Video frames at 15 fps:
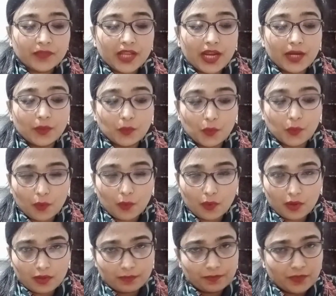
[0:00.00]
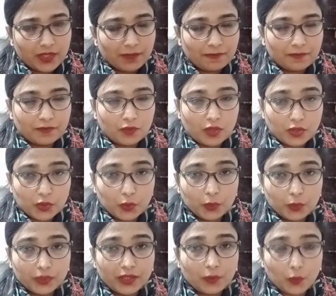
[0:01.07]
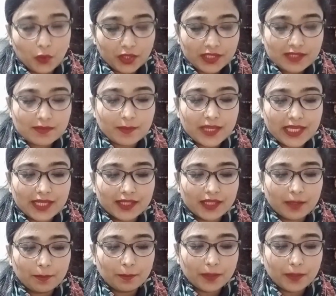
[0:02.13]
and if not who, then what is making them.